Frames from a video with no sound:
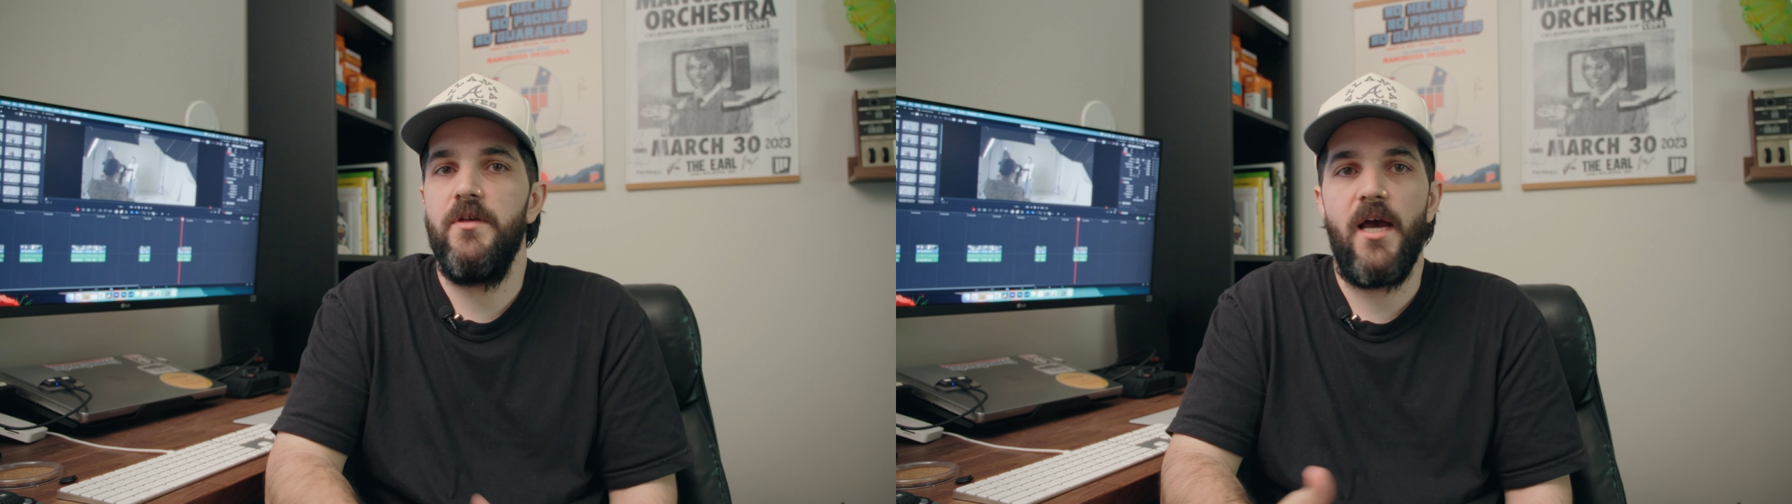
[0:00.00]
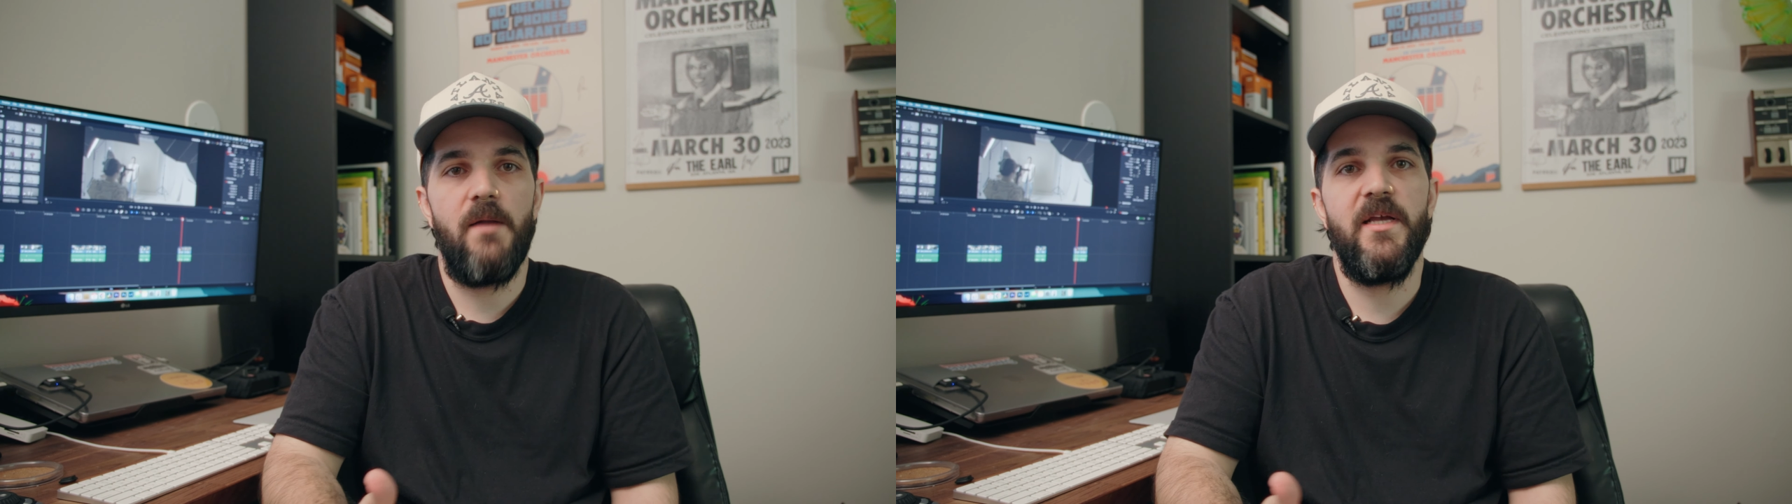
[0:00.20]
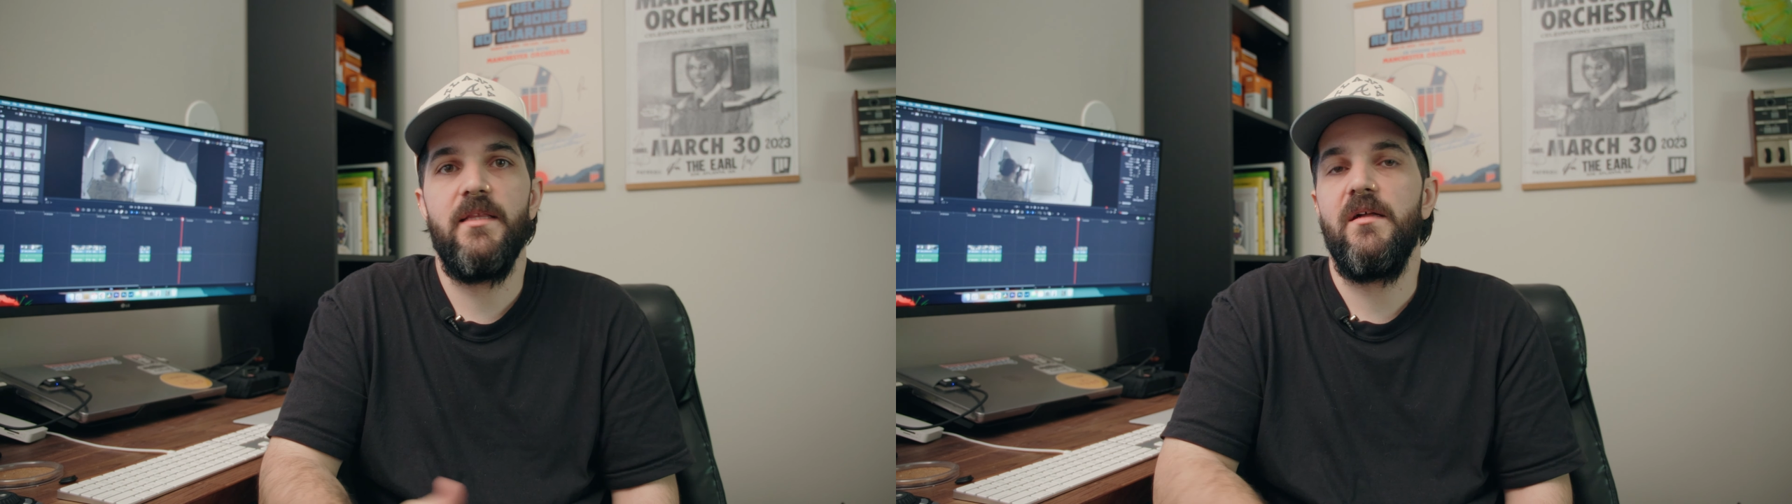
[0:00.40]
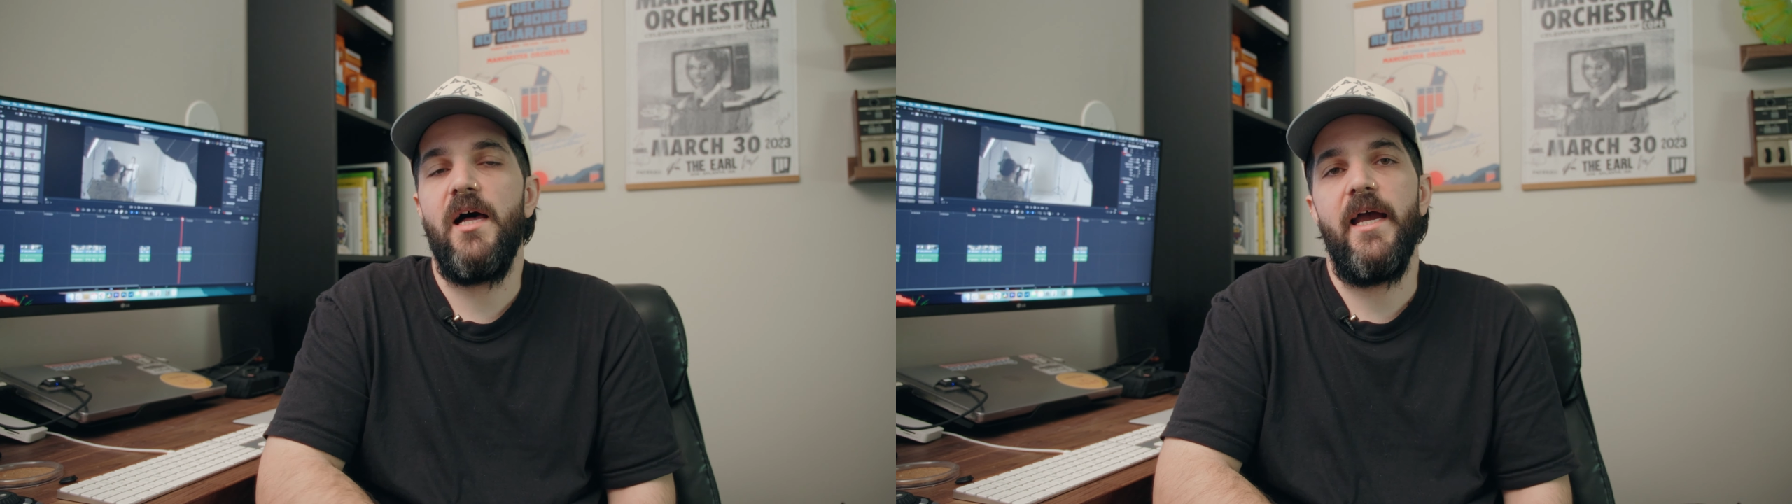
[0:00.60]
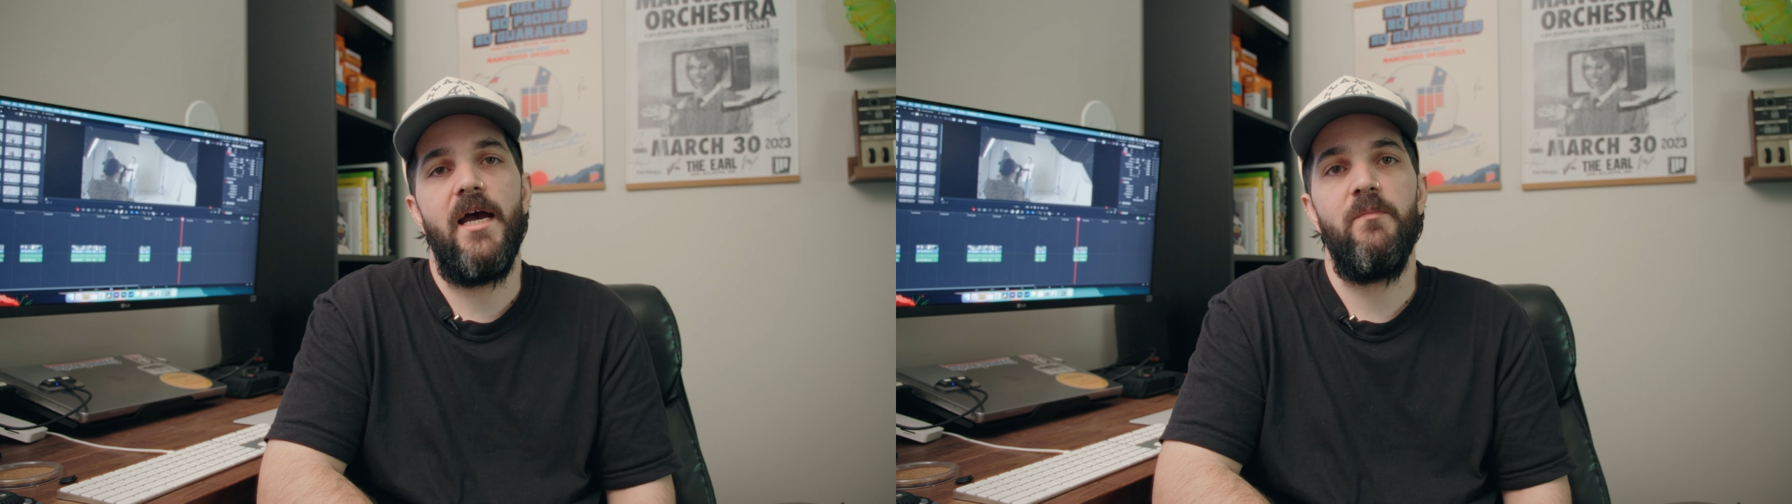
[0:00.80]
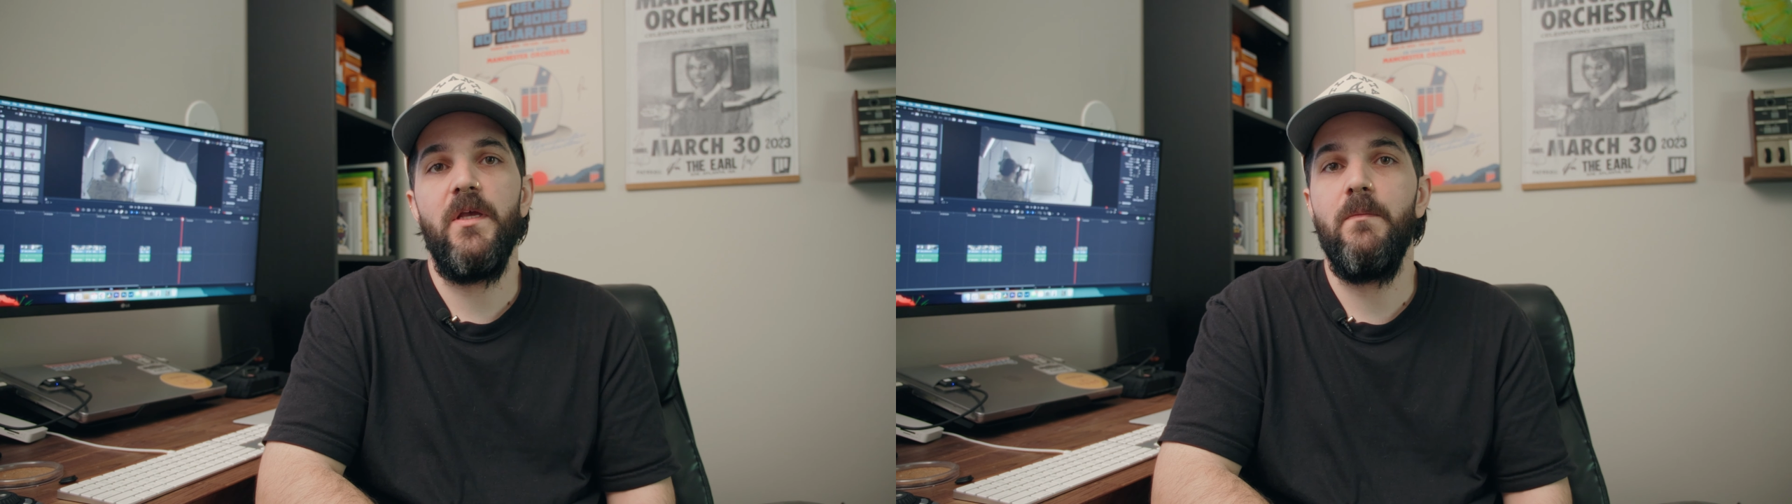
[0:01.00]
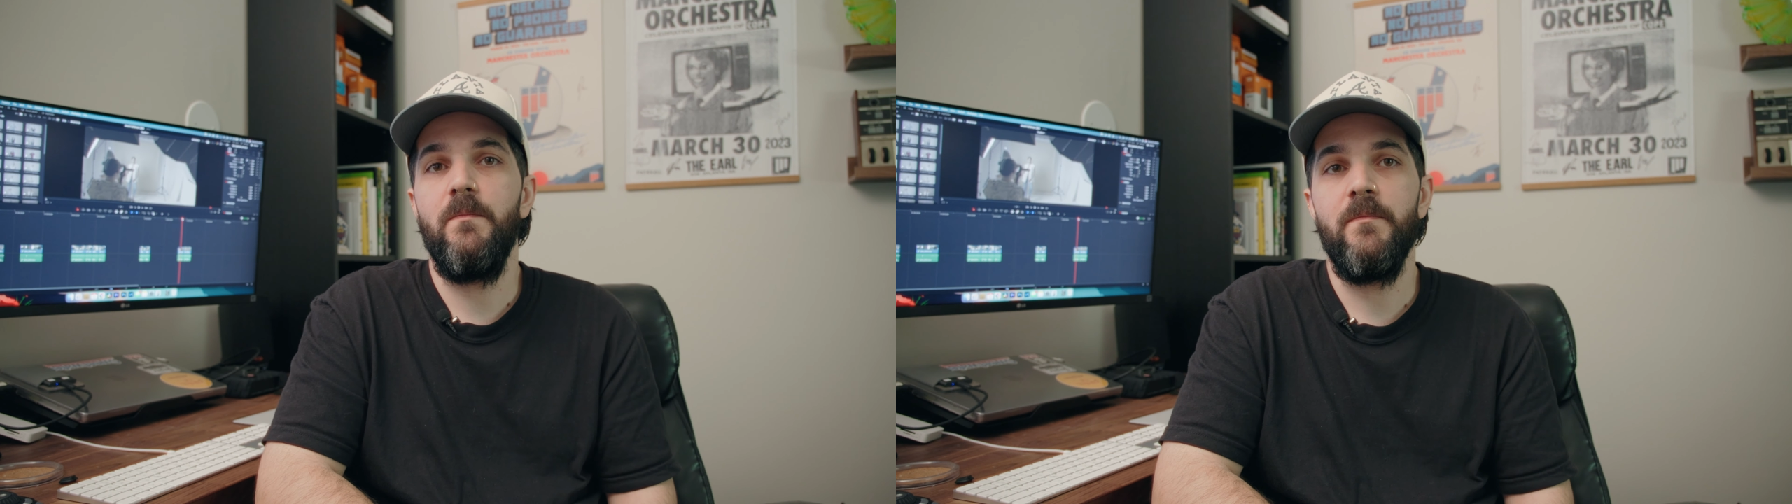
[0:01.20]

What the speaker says: gotta make the client happy.